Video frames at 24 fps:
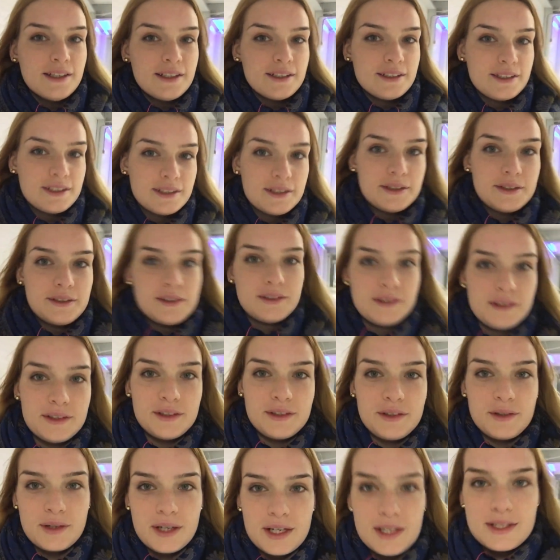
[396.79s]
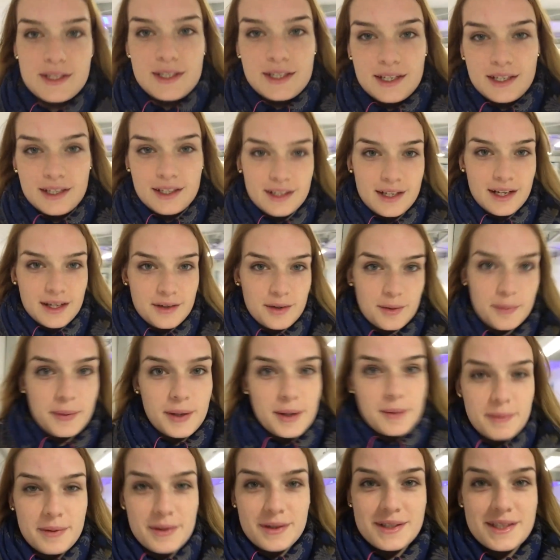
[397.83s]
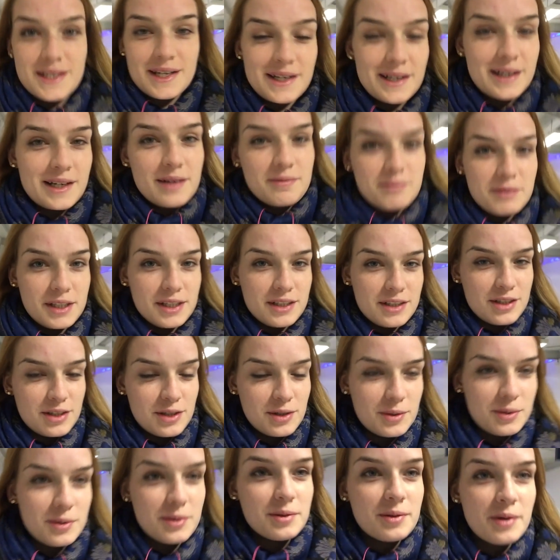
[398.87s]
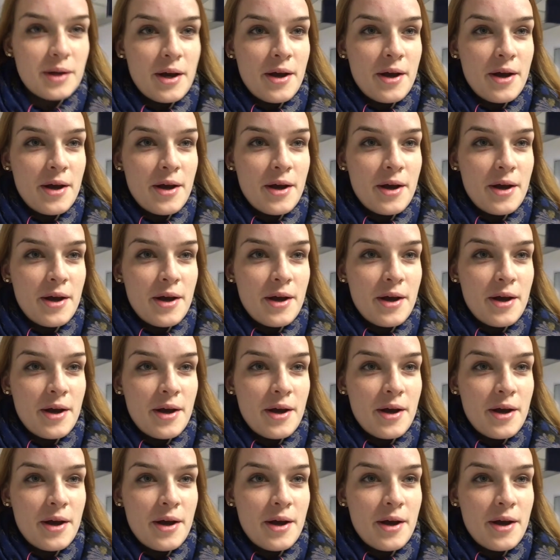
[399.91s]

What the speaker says: So you can see the other people are coming too.